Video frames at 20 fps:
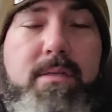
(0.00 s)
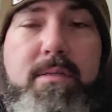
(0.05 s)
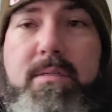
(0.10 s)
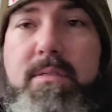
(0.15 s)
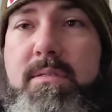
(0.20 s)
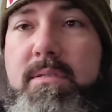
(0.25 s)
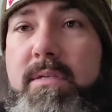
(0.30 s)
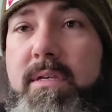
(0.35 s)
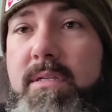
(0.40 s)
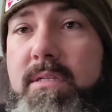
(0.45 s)

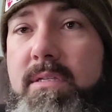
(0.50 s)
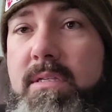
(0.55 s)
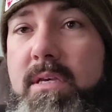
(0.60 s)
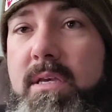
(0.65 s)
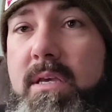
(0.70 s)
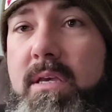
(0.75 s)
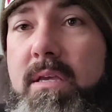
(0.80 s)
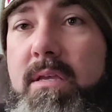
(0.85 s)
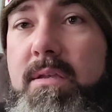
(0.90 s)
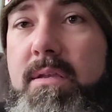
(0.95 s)

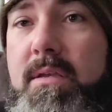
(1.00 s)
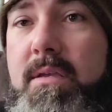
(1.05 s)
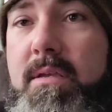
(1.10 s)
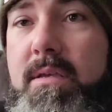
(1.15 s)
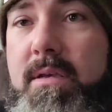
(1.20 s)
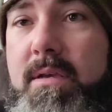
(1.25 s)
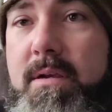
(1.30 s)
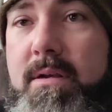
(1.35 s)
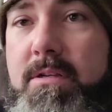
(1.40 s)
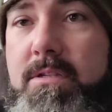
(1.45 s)
16
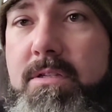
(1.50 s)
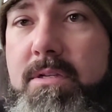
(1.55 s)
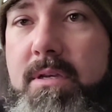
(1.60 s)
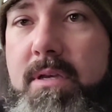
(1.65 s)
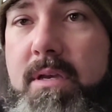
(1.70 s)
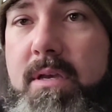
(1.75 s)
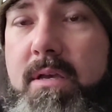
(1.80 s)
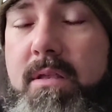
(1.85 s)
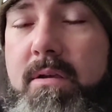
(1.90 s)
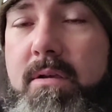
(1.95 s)
years
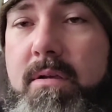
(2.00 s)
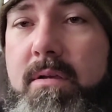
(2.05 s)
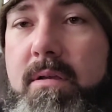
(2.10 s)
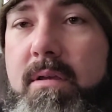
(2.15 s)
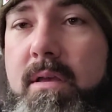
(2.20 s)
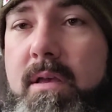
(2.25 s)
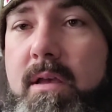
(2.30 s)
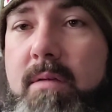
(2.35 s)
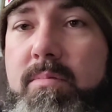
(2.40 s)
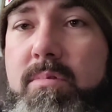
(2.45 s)
together.
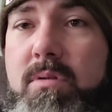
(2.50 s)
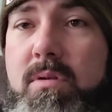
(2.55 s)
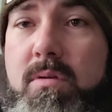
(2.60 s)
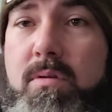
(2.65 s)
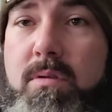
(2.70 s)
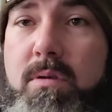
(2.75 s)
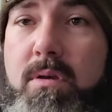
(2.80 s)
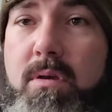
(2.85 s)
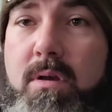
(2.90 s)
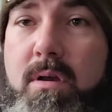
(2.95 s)

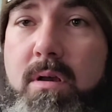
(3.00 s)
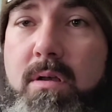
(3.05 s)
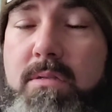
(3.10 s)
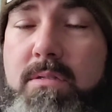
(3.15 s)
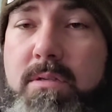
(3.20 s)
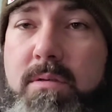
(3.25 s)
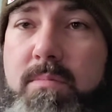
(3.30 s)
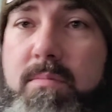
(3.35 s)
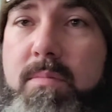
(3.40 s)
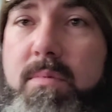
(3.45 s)
Absolutely
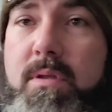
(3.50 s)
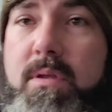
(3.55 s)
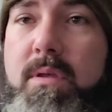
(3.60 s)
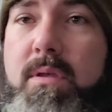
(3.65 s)
awesome.